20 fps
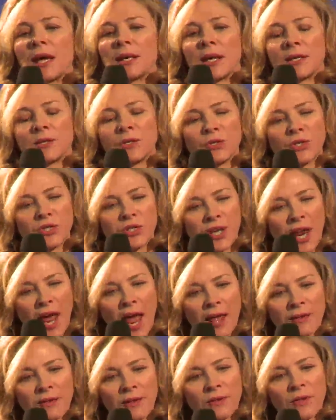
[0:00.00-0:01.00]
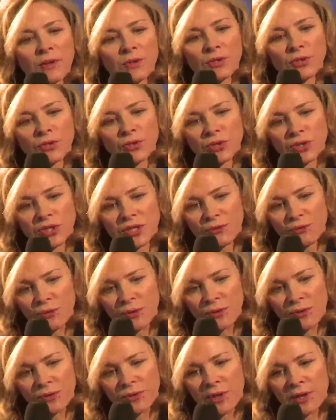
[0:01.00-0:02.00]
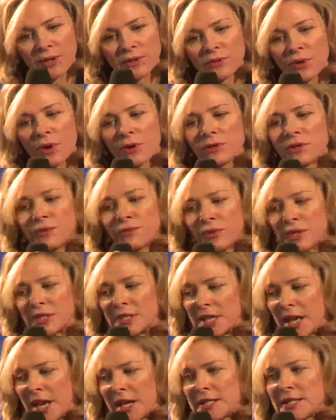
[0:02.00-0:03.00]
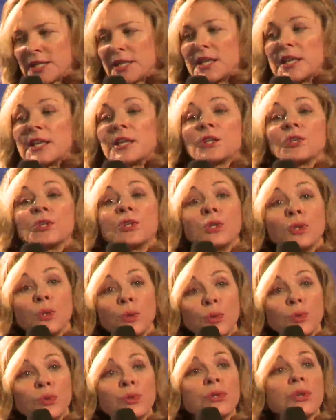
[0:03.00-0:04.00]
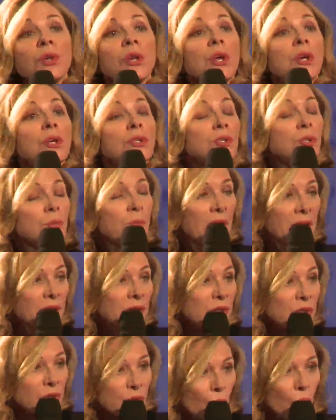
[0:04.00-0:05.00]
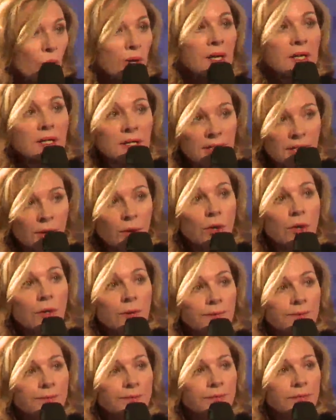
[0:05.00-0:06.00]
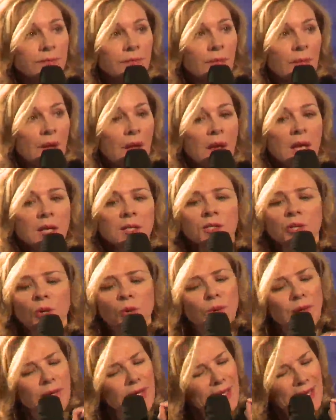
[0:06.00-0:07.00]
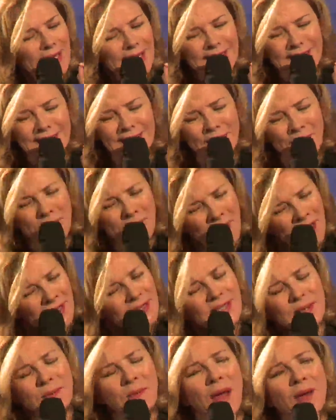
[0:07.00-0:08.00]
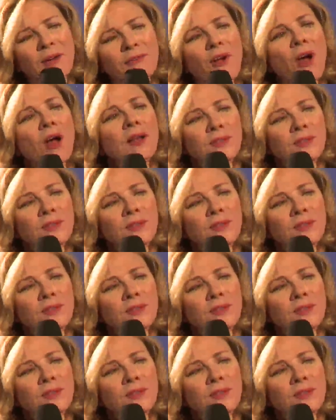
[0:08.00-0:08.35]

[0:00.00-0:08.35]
and understand that there's different things on different takes that he can use to make the story clearer. So it's an immense amount of